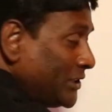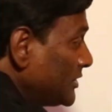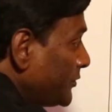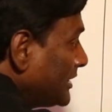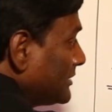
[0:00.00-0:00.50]

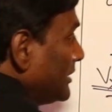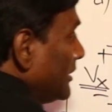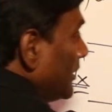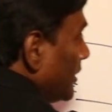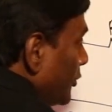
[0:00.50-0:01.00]
is fixed,
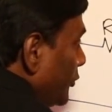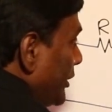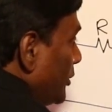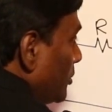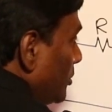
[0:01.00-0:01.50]

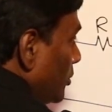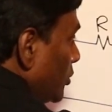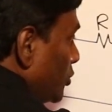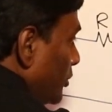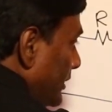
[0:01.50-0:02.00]

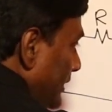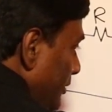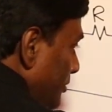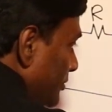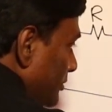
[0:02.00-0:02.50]
V2 should
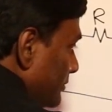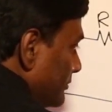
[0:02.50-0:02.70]
reduce.